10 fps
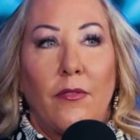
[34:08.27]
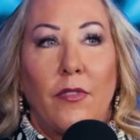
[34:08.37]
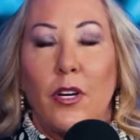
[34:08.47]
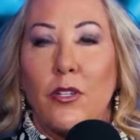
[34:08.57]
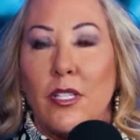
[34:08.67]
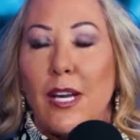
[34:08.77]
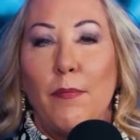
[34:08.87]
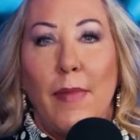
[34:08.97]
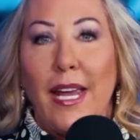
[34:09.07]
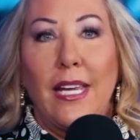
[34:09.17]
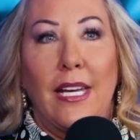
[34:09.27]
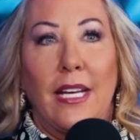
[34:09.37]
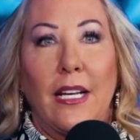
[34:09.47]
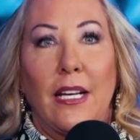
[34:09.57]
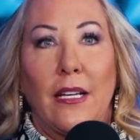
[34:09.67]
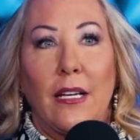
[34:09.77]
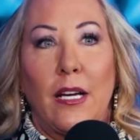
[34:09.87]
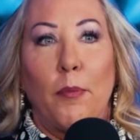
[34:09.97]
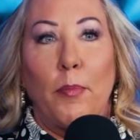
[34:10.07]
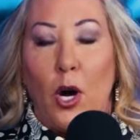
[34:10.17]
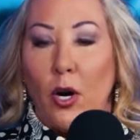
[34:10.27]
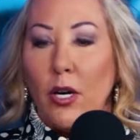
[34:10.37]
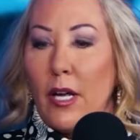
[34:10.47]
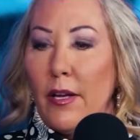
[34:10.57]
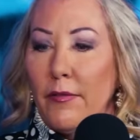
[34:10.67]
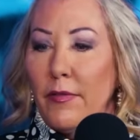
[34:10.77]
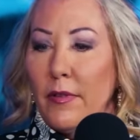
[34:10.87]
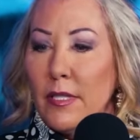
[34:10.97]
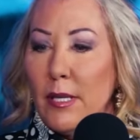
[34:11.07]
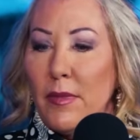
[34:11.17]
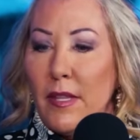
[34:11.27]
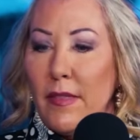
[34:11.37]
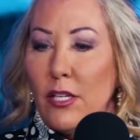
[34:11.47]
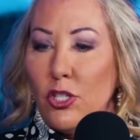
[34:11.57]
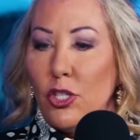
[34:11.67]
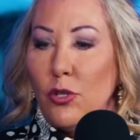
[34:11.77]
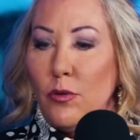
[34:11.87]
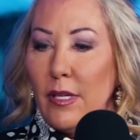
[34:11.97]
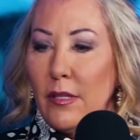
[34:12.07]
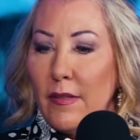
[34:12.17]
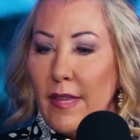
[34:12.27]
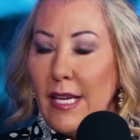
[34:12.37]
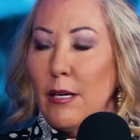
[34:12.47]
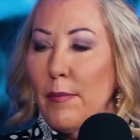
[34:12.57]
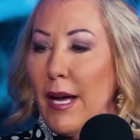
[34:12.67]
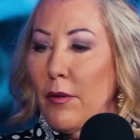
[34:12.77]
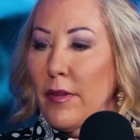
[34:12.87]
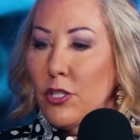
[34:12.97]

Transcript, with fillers: first and making it a part of something that you think about,